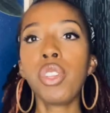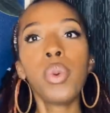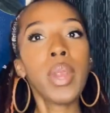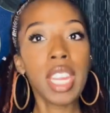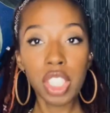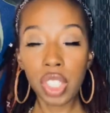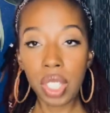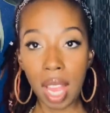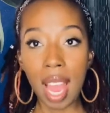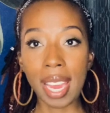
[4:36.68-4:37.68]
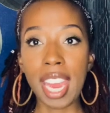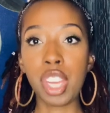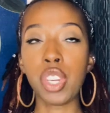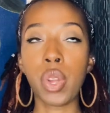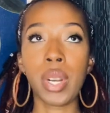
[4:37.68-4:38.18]
you interlock and
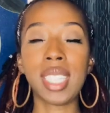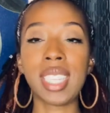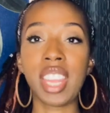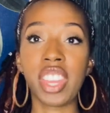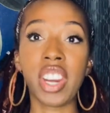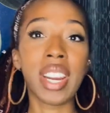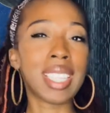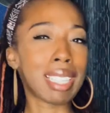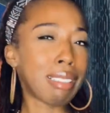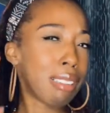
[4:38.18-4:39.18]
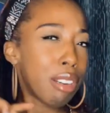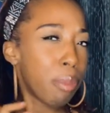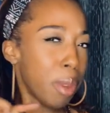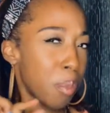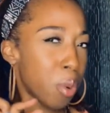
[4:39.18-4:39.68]
you notice that there is a little
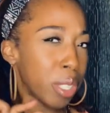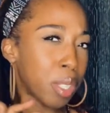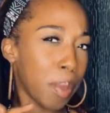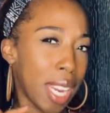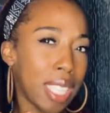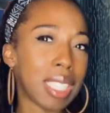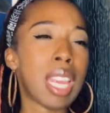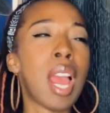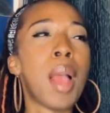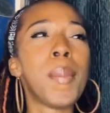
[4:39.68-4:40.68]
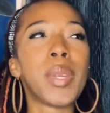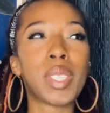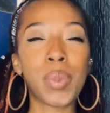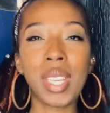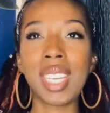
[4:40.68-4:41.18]
bit more space
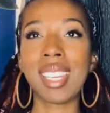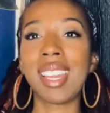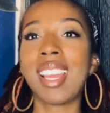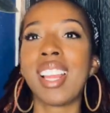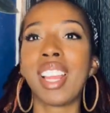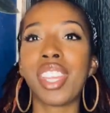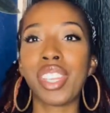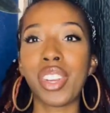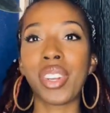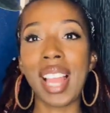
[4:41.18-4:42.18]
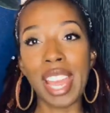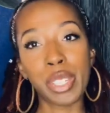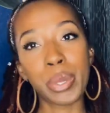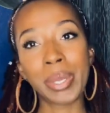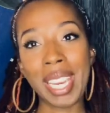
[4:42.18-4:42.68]
between your last
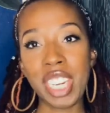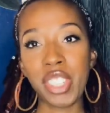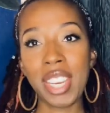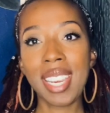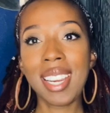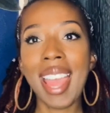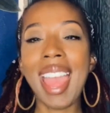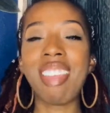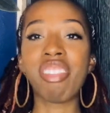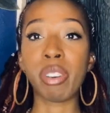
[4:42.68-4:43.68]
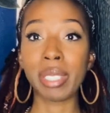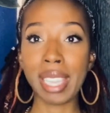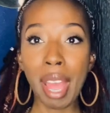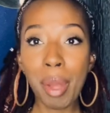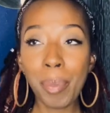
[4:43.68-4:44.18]
rotation and your
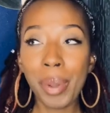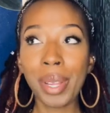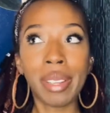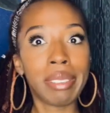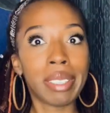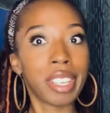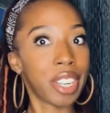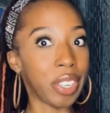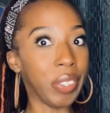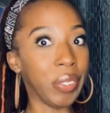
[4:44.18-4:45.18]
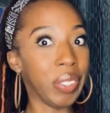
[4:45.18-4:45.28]
scalp, girl,